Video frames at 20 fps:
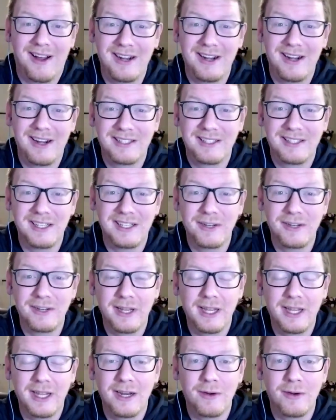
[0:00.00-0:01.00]
honestly
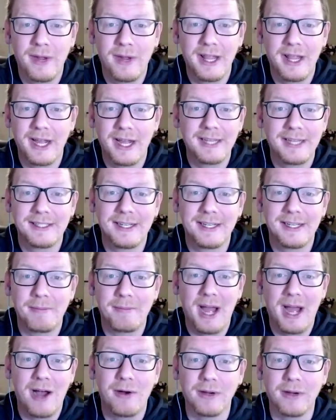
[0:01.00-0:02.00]
doing it in a way that isn't
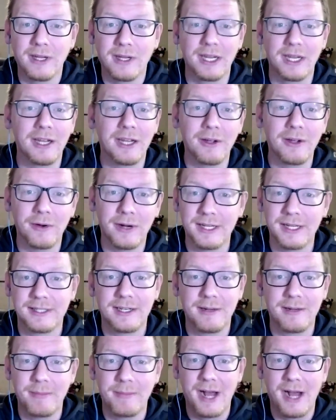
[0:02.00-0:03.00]
about you. It
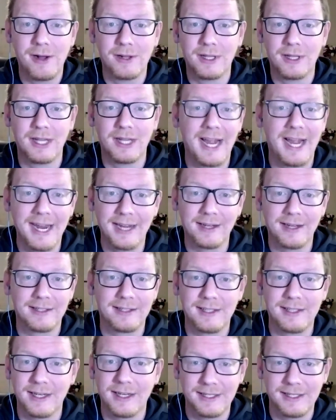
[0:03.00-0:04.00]
isn't about
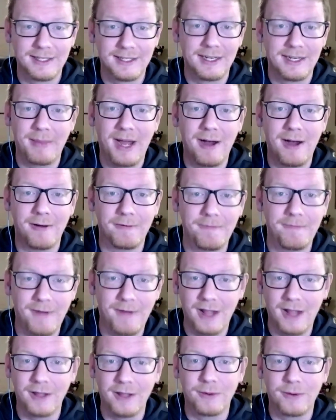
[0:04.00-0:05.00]
likes, it isn't about
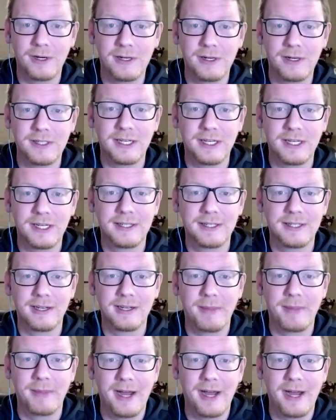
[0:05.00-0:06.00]
followers, it isn't
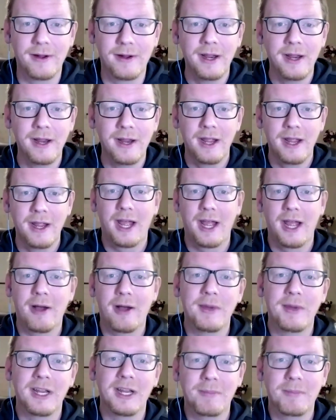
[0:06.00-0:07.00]
about
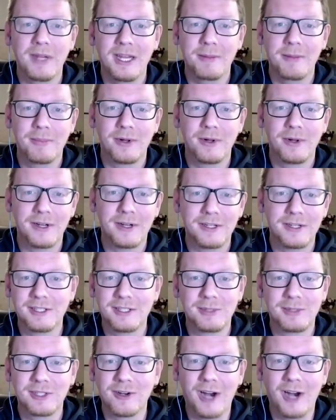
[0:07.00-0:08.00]
how many people are
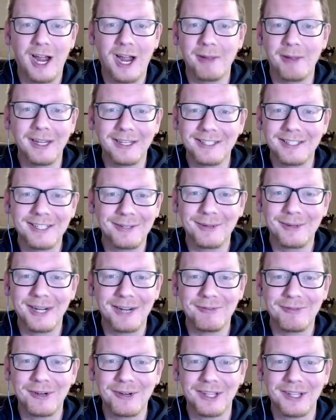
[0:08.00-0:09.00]
subscribing to
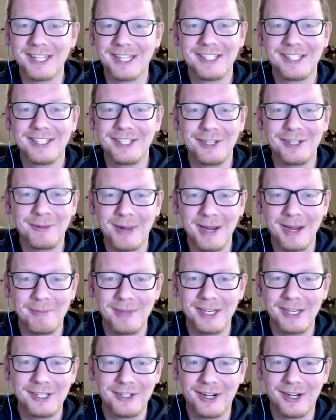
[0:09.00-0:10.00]
whatever list you
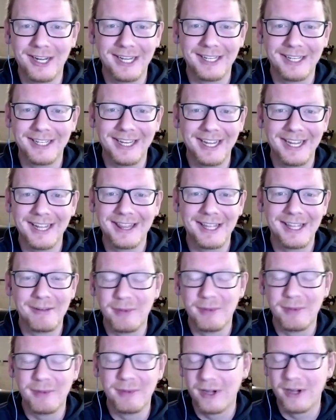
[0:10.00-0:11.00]
might be trying to get
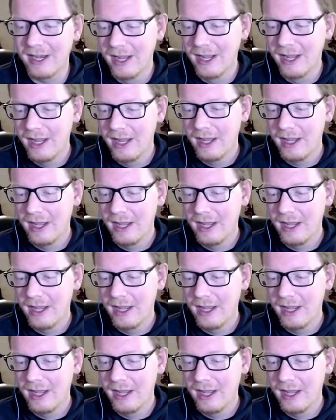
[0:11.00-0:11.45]
them on.